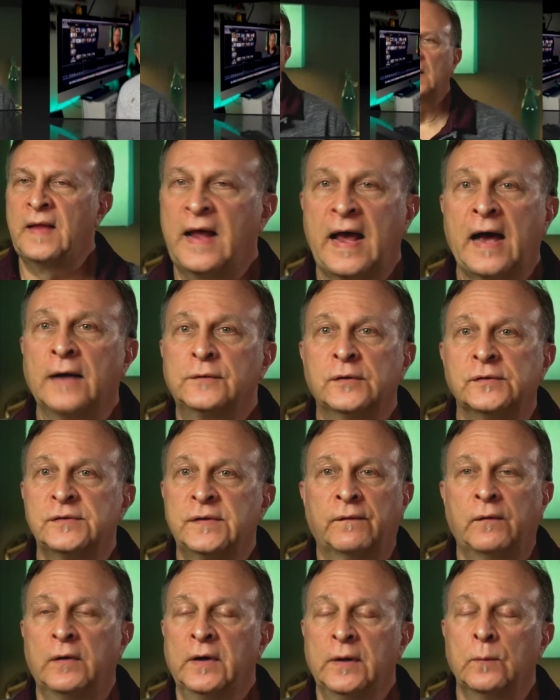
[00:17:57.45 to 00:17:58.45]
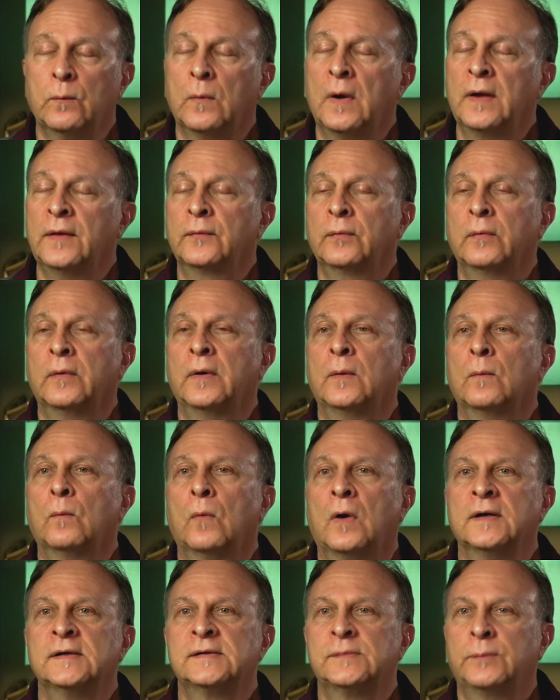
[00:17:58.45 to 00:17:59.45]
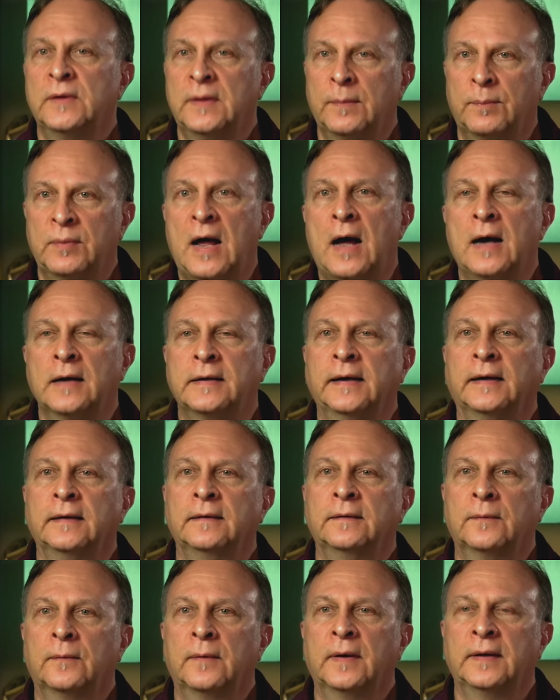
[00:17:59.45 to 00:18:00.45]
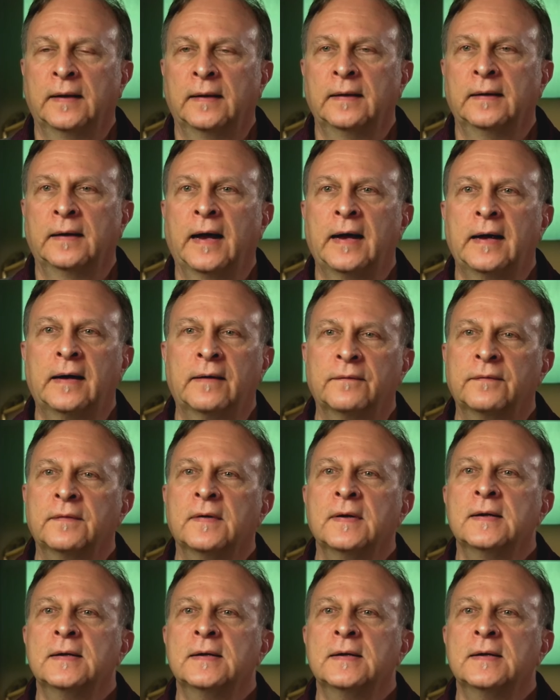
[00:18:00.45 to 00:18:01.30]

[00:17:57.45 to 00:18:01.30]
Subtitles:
And the actors have only run through it once with the blocking the way that they have.